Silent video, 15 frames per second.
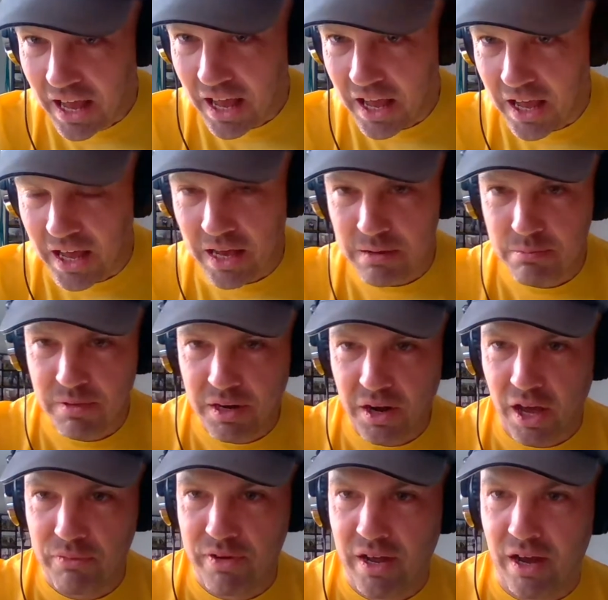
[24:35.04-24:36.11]

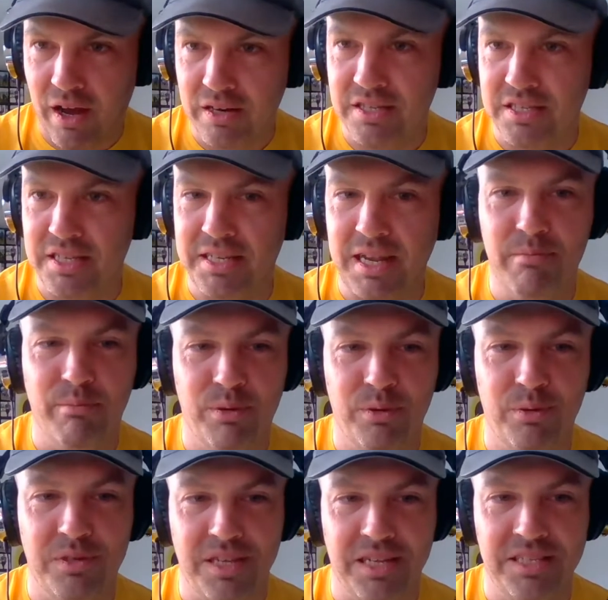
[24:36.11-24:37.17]
Life Enhancers
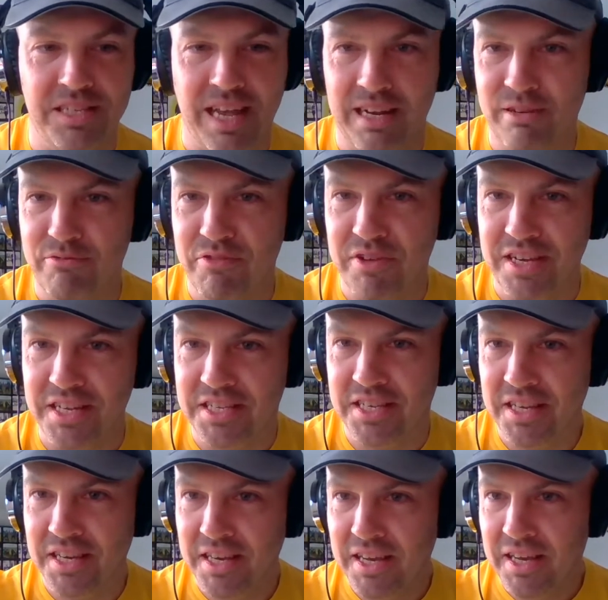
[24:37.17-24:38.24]
Assemble, says Helen Rees.
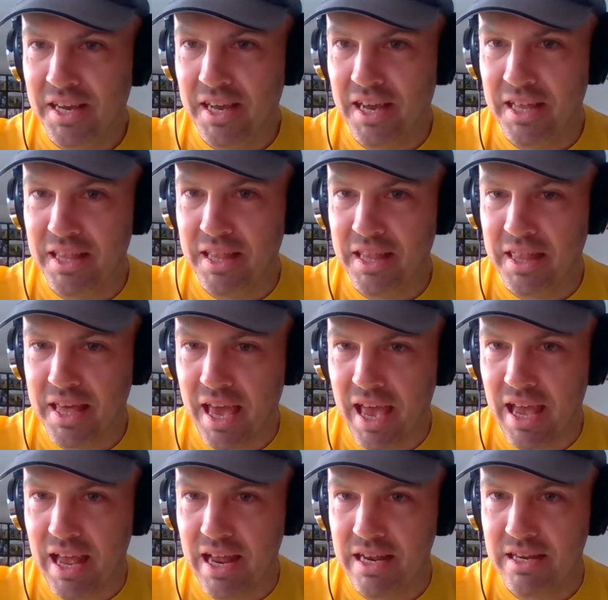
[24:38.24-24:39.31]
And
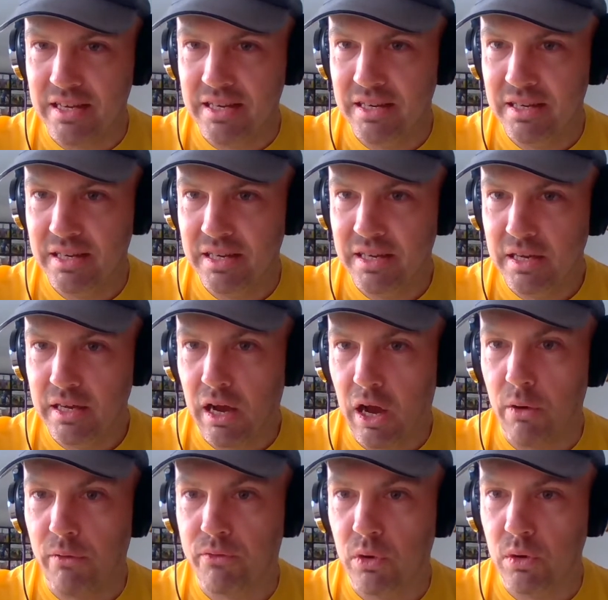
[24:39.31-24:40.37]
then,
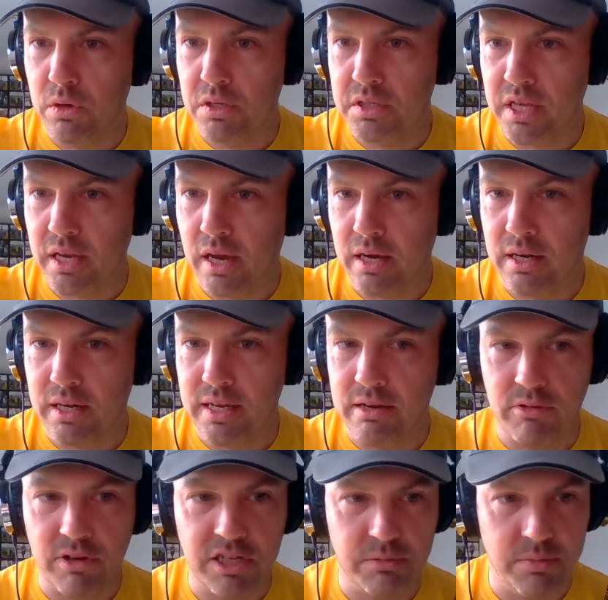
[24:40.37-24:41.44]
of course, the Ugly
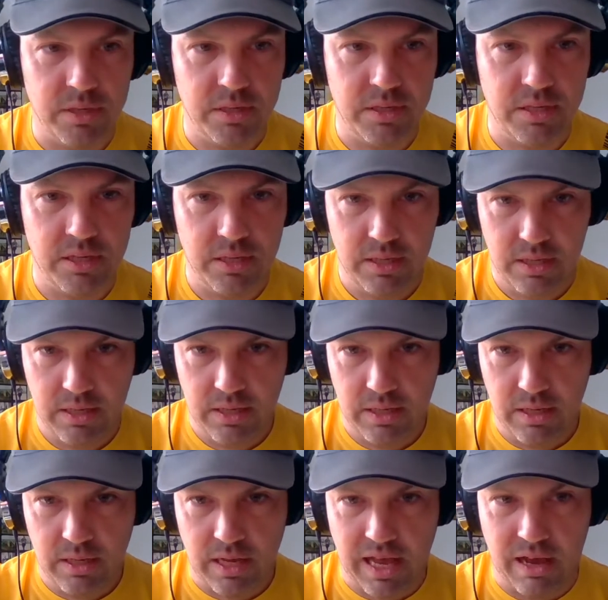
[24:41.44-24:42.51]
Christmas
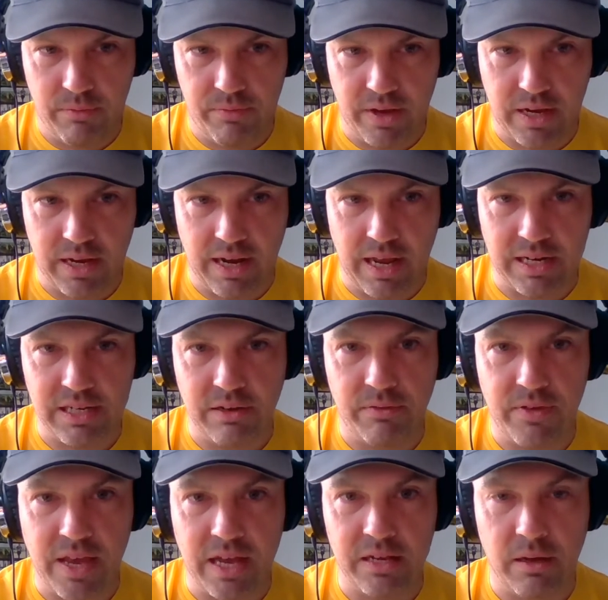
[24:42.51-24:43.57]
Outfit
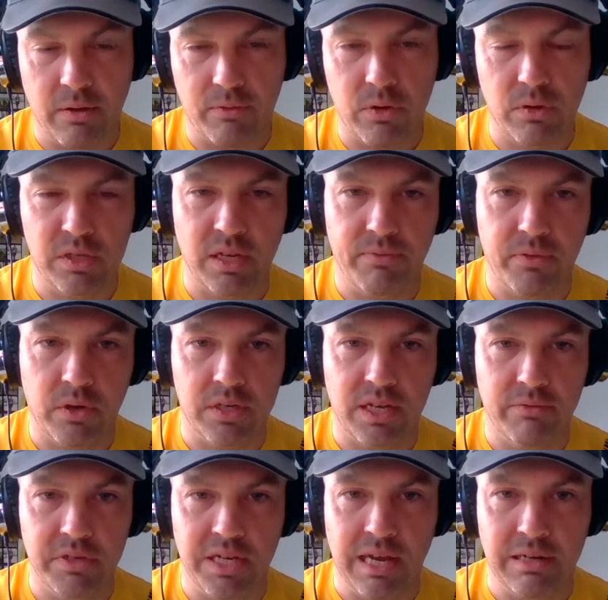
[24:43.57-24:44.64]
Collective. Yeah, of course, I forgot to
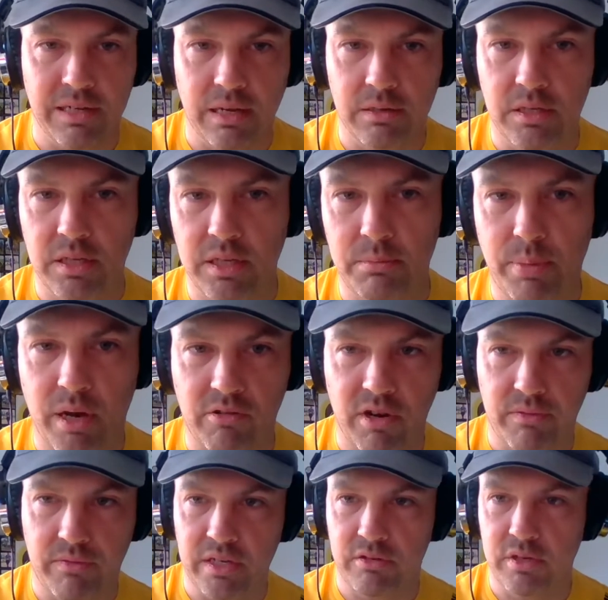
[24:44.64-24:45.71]
give a shout out to the
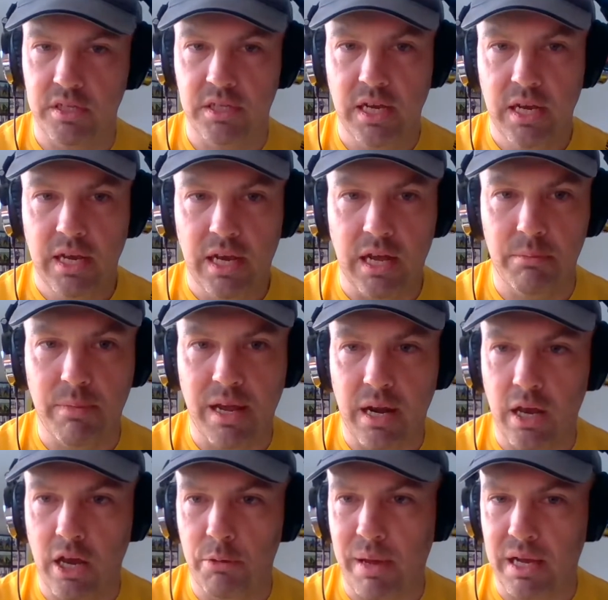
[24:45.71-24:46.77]
Parkrun Adventurers and
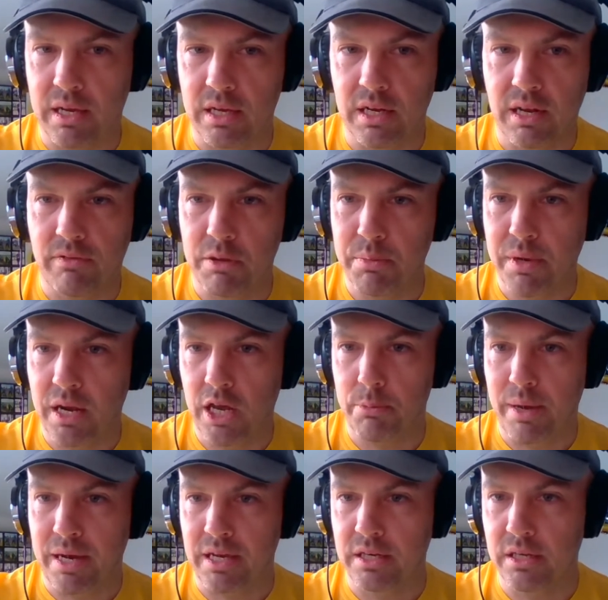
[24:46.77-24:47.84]
Mel Backer, lovely Mel
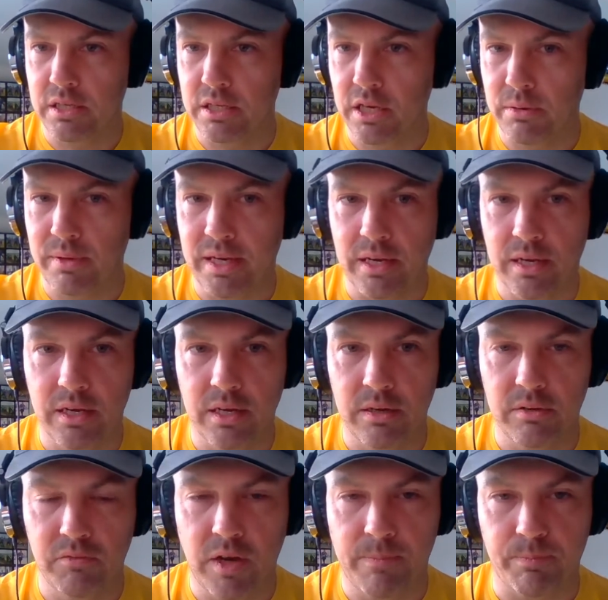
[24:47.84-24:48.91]
Backer, doing
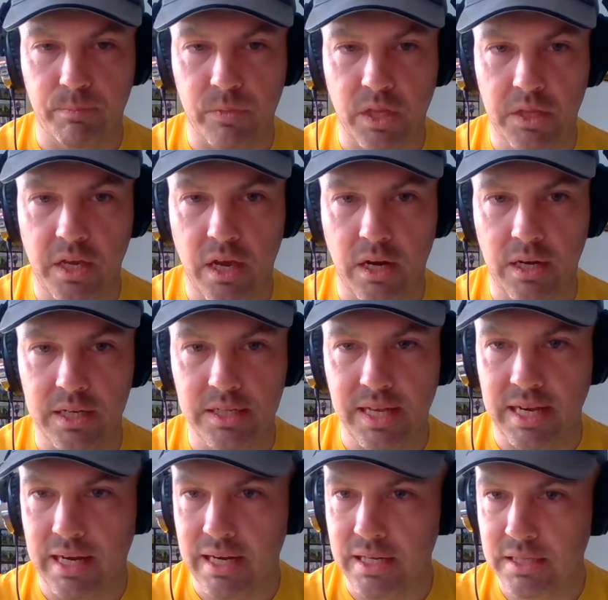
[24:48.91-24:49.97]
her the Ugly
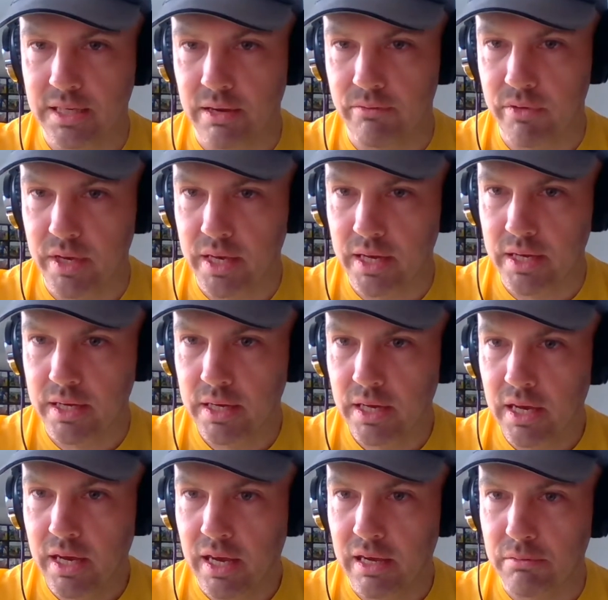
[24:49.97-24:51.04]
singlets every year.
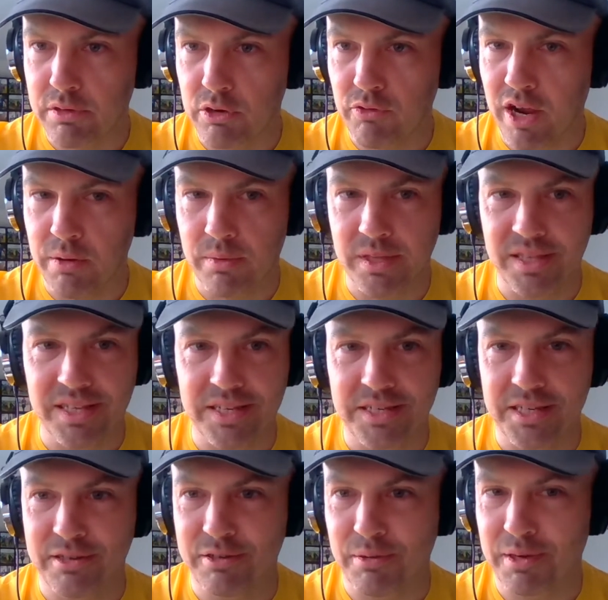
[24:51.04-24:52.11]
It was a great one this
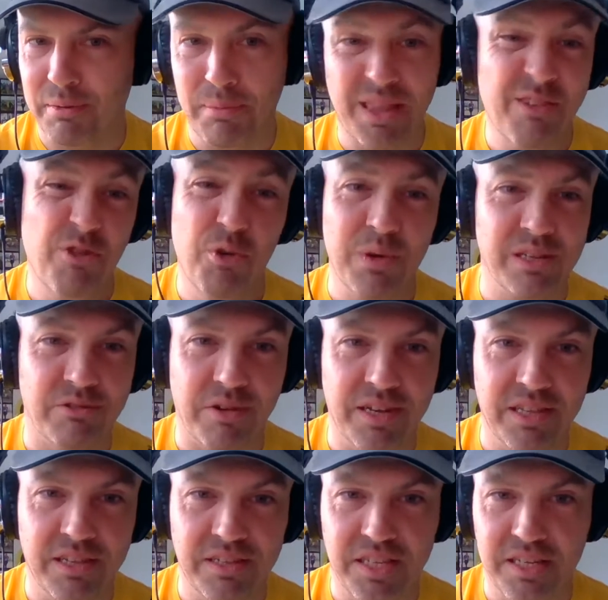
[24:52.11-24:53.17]
year as well. But they're always
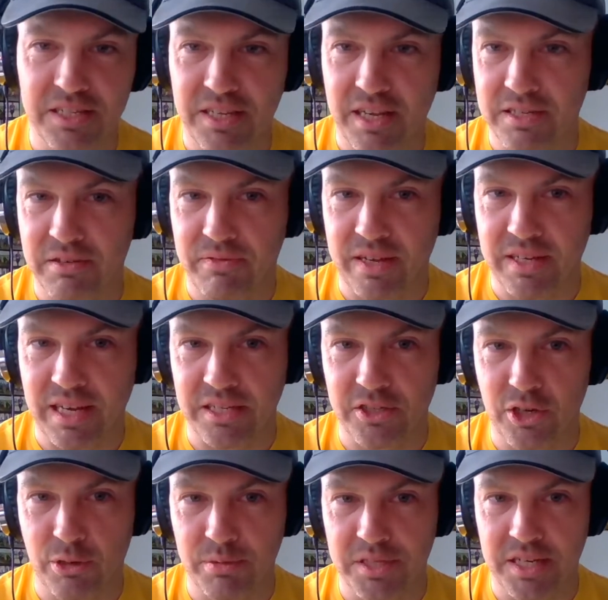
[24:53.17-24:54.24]
great. It's such a fantastic
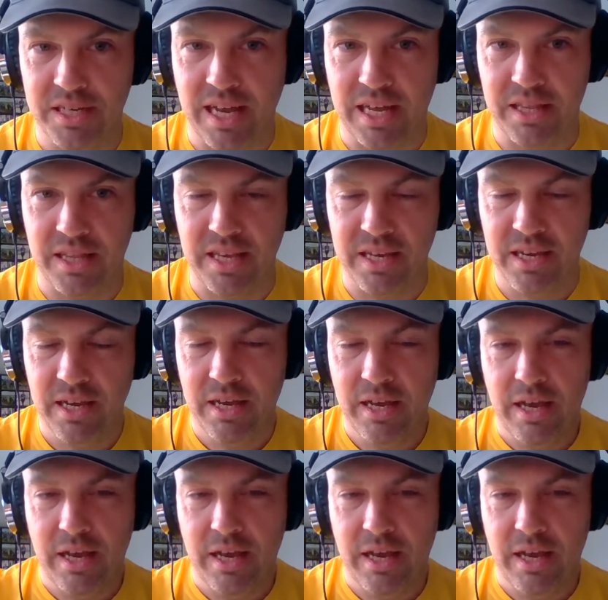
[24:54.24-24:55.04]
job. And she had the